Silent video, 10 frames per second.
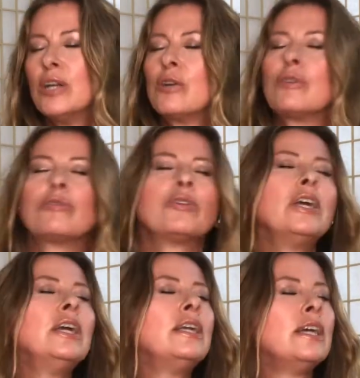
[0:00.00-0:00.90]

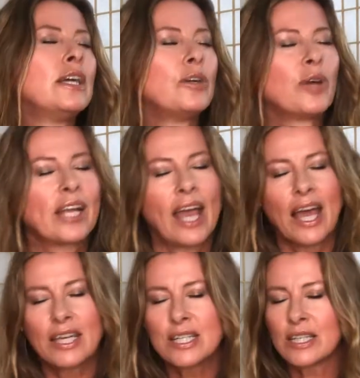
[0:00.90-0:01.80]
reading, or
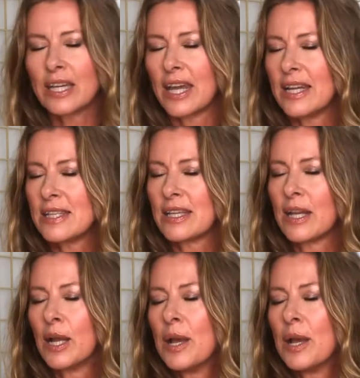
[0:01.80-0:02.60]
candle gazing.